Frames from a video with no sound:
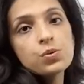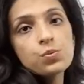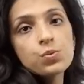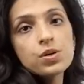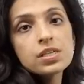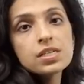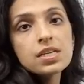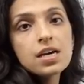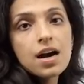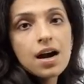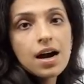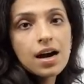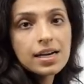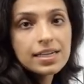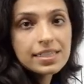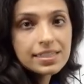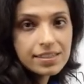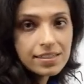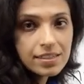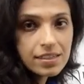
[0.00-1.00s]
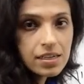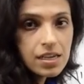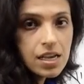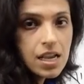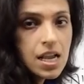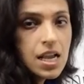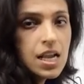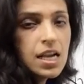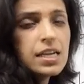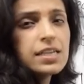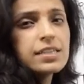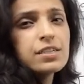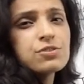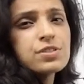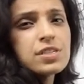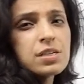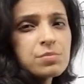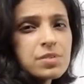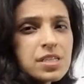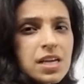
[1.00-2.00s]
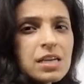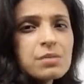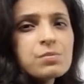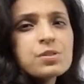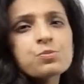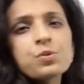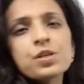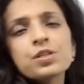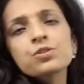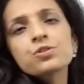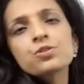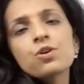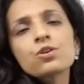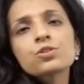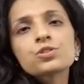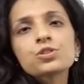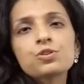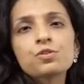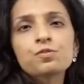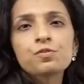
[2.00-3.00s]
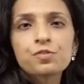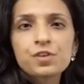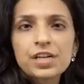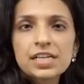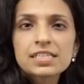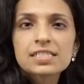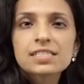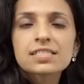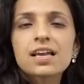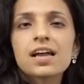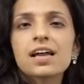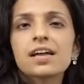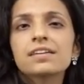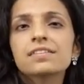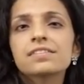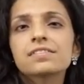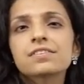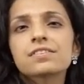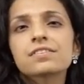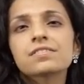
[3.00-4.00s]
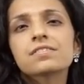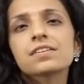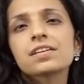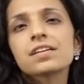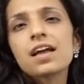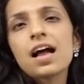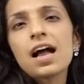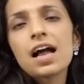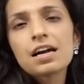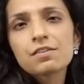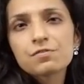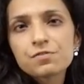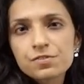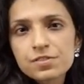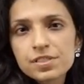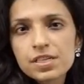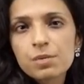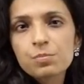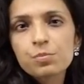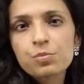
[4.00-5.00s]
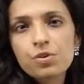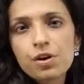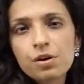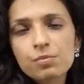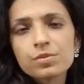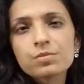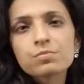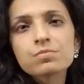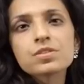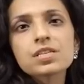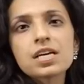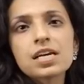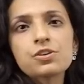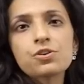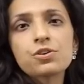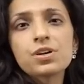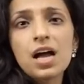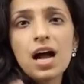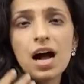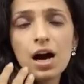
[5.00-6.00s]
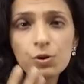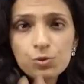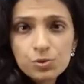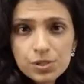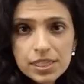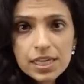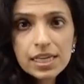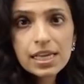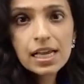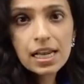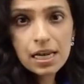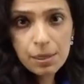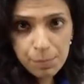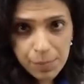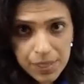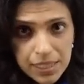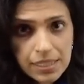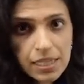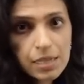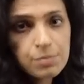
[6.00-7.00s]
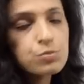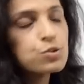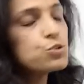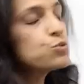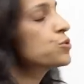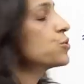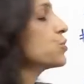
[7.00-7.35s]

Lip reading: the word ideal. Now, sometimes when you talk to your friends and they have some problems and you're out there helping them to